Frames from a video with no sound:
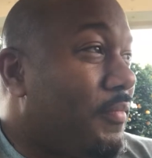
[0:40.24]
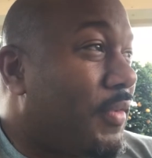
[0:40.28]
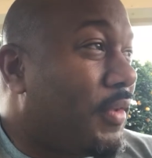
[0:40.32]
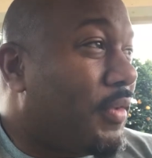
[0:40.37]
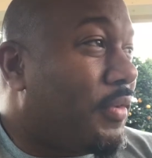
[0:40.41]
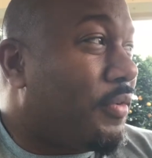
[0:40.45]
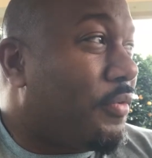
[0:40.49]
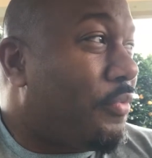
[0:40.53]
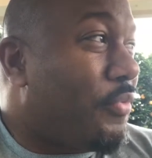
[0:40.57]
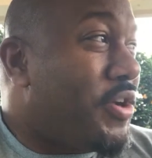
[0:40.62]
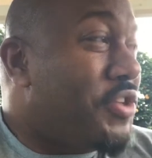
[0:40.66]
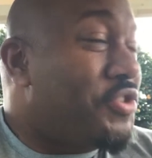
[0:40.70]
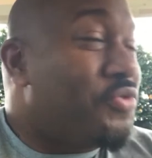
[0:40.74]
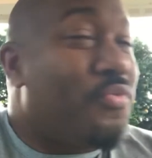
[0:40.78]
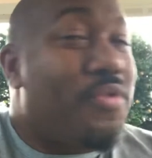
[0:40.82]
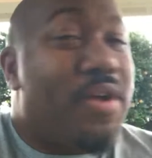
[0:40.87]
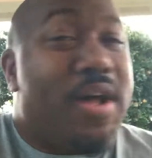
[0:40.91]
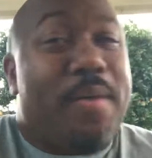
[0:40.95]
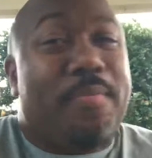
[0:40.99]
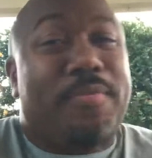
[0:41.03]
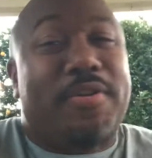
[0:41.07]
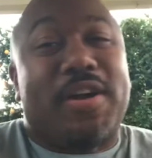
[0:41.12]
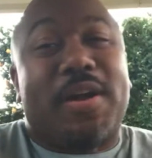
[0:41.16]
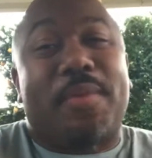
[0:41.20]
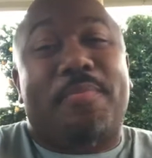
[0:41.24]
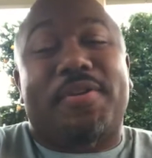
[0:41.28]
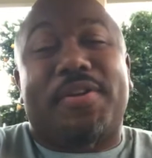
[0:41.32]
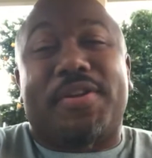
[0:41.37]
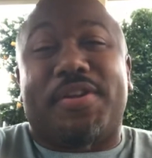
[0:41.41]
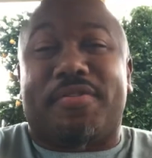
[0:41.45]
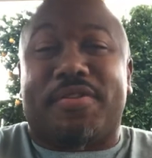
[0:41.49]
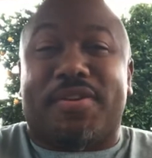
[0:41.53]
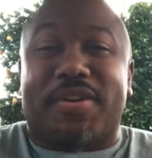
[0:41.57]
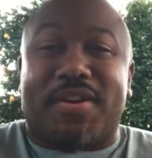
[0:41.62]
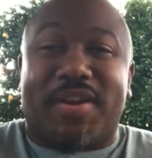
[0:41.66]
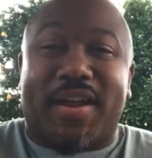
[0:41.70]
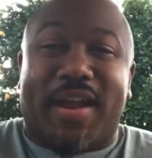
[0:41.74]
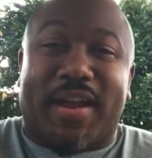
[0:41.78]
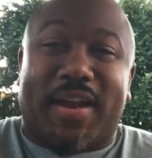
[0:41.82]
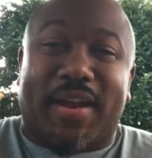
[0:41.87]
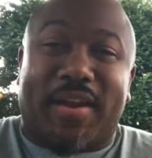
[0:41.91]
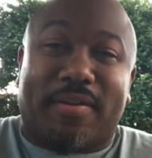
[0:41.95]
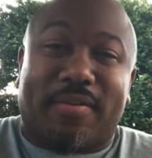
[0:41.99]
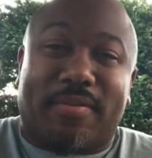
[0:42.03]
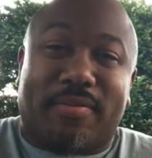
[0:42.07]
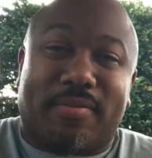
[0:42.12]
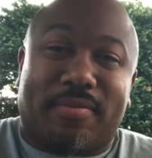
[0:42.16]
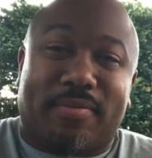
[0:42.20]
the reason why I'm coming to you today,
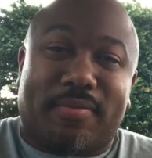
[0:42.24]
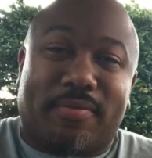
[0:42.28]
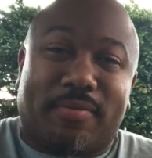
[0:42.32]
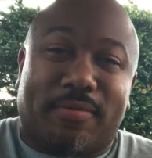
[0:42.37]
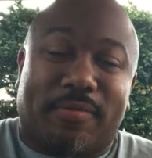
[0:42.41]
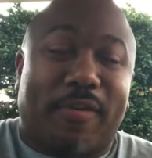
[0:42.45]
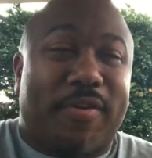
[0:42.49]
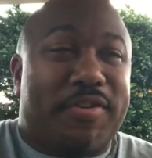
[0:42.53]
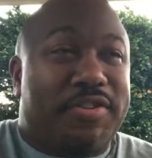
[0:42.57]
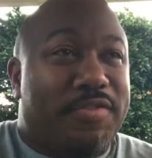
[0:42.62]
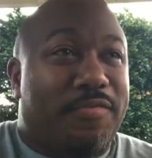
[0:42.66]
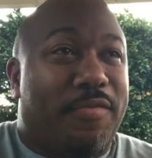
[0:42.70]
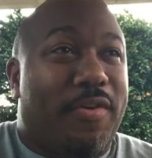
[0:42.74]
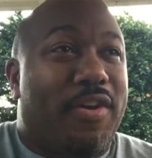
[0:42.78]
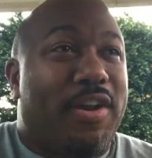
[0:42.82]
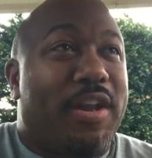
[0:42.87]
first of all,